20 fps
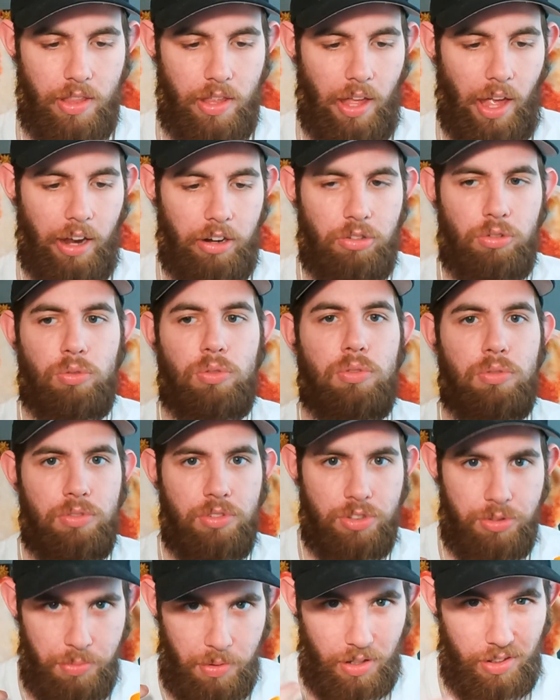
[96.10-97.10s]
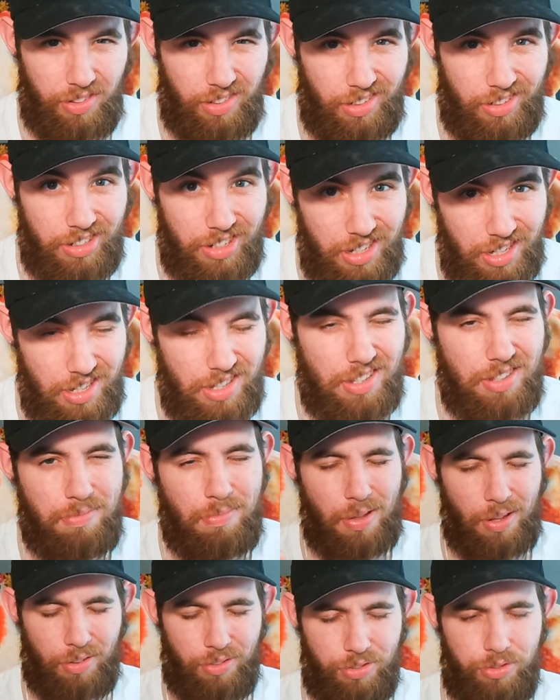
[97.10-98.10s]
actual smell of the cheese
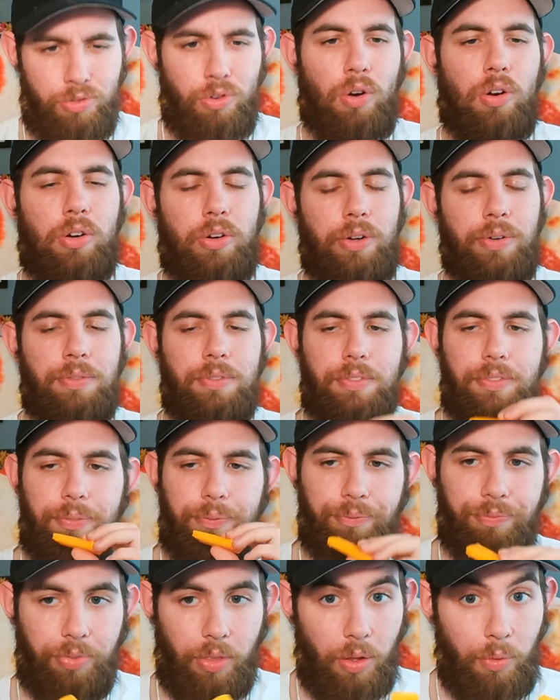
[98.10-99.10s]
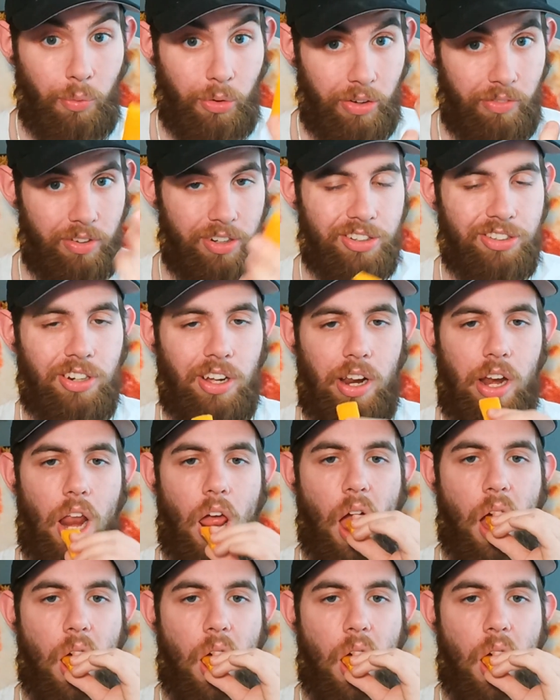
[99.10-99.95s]
smells stronger. We'll give it a shot.